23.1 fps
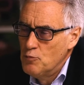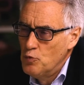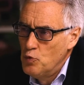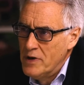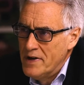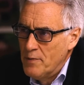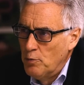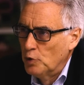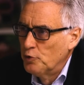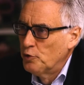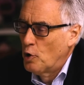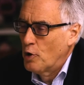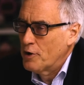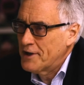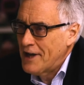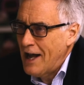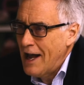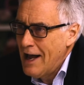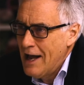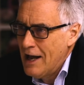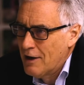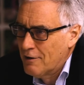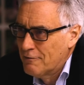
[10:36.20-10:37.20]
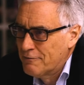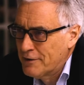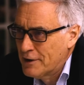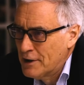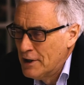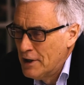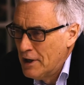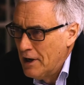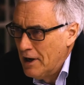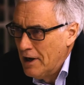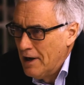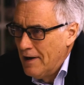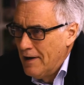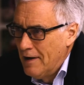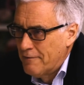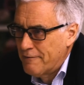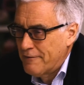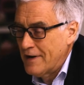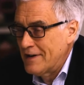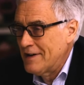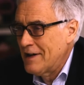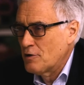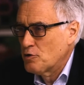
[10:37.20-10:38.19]
we will not have uh,
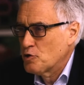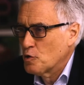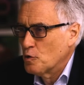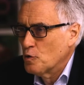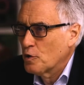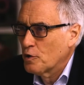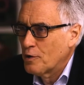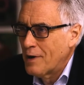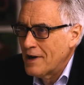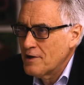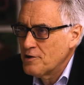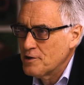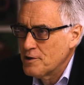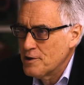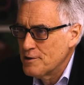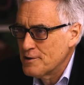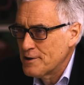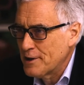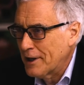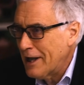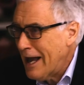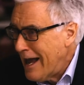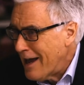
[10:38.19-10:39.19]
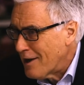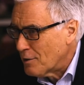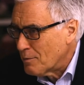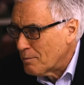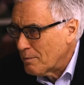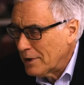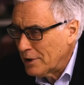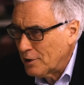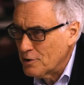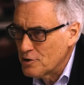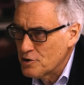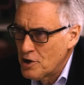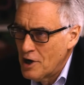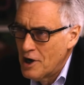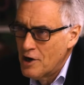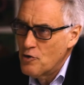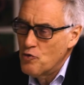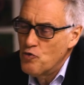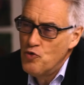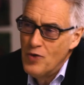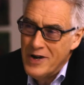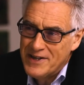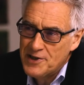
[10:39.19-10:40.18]
financial crises again because
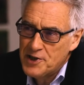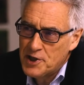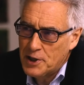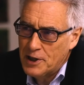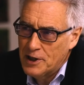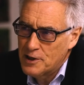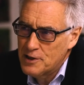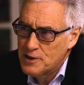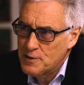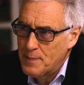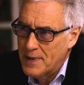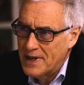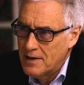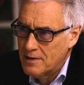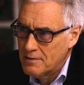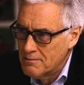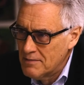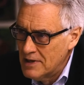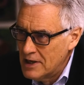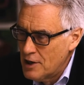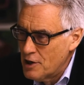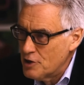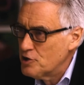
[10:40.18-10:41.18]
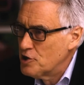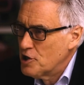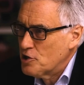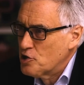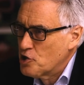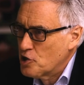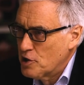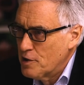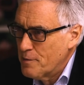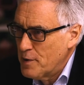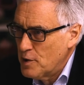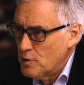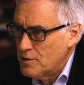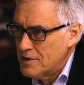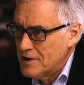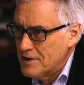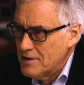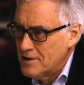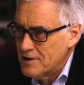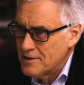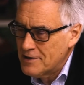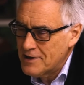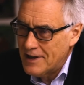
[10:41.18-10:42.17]
risk has been
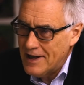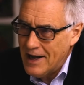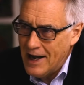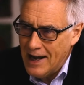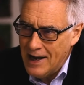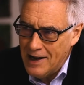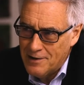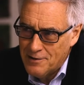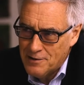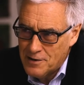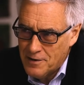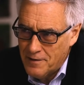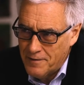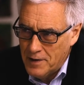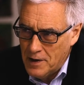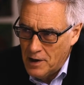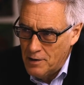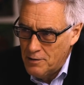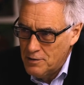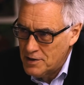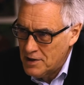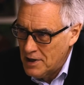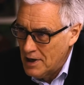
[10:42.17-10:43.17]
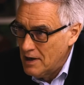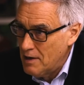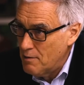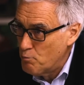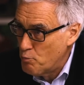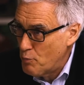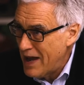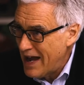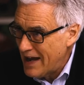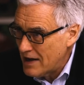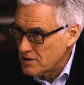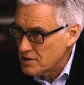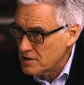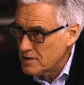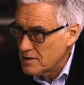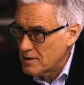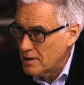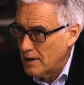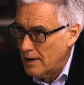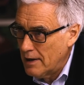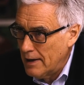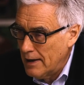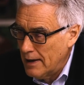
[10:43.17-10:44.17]
distributed into the hands of those
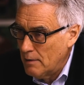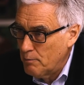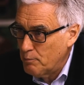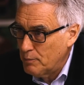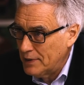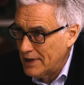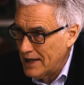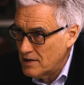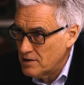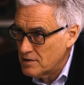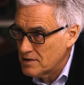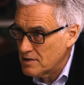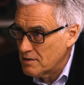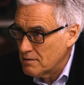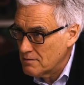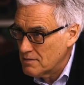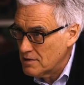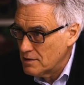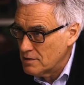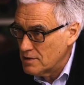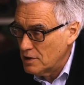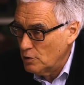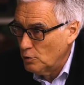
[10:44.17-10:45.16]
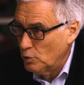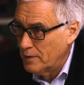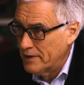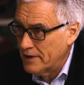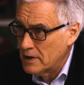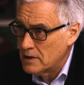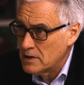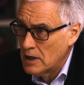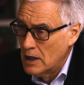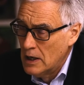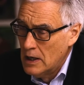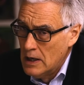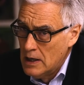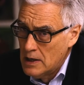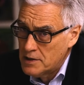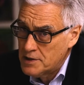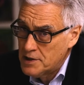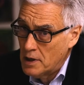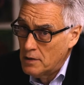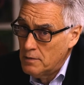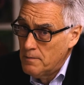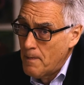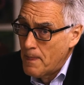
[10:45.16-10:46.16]
best uh, placed to deal with it.
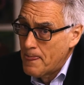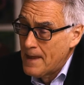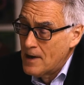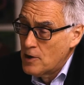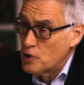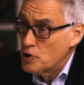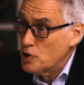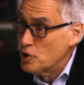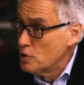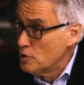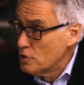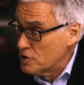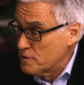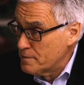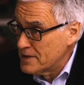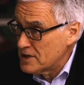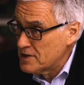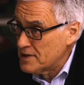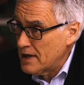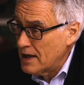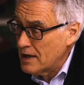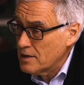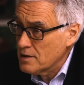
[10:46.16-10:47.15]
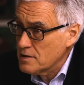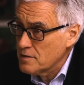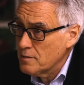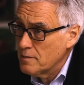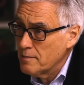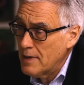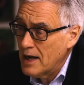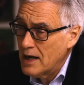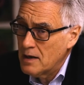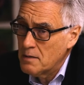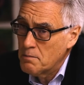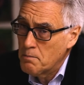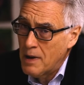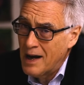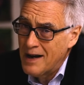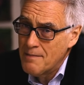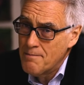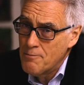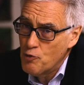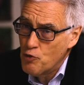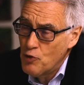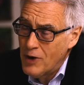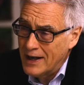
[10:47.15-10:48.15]
So, huge mistakes were made
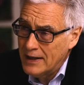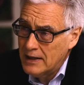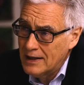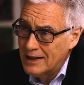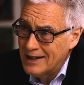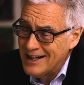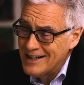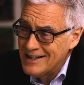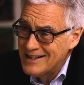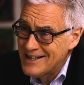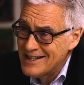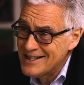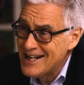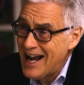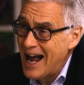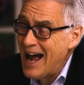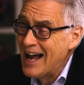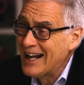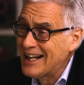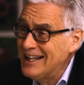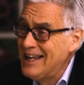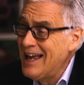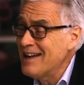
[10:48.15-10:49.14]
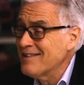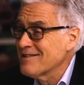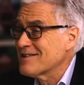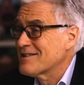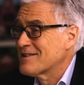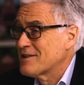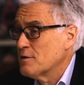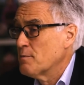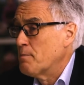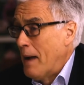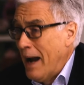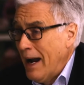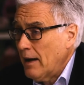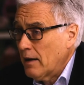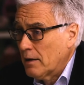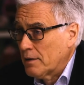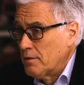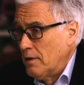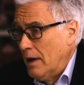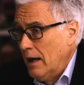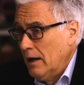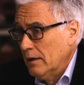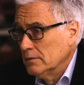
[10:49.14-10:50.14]
by regulators against the
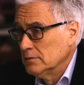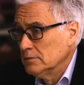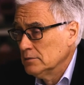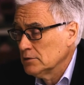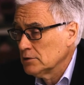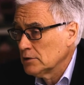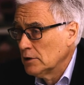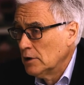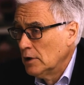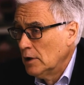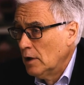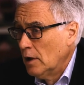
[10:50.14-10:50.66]
background